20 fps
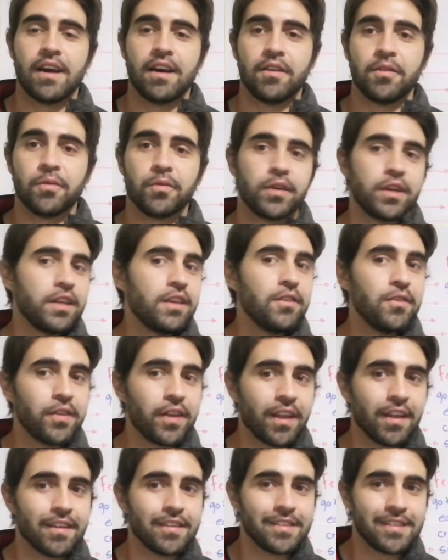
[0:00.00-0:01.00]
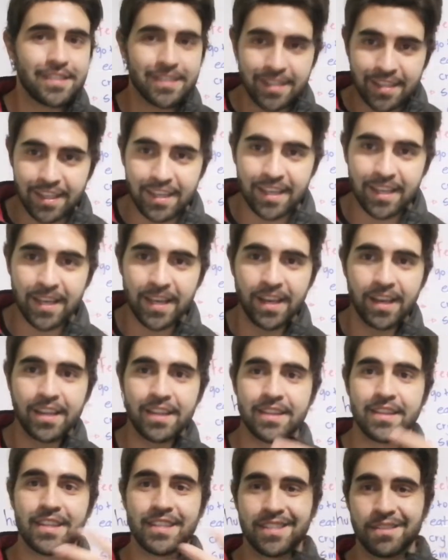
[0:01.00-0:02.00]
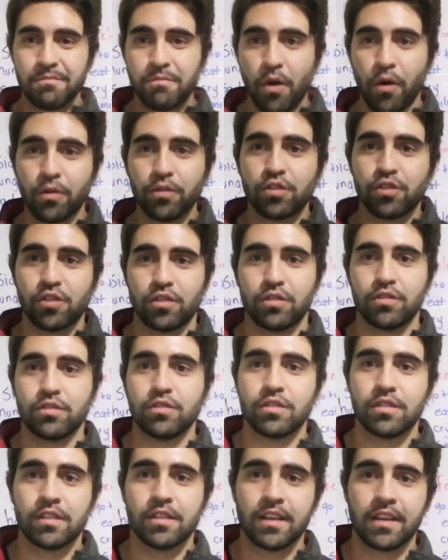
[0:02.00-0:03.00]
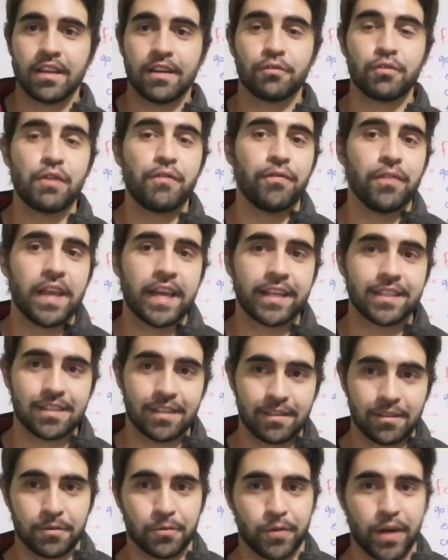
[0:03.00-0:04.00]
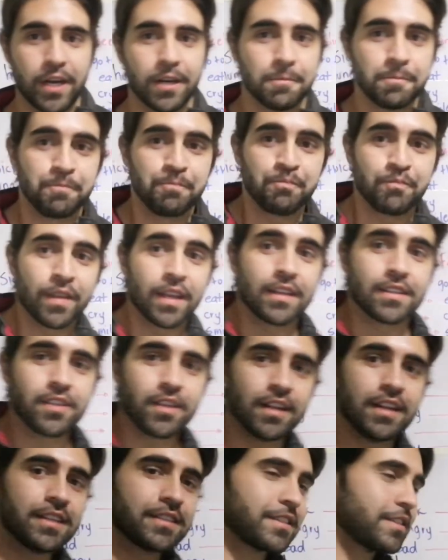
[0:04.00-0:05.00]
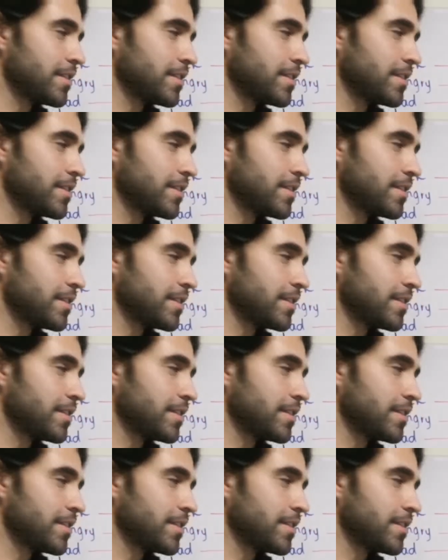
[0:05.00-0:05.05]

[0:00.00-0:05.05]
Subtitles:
where you can see these emotions reflected, right? So let's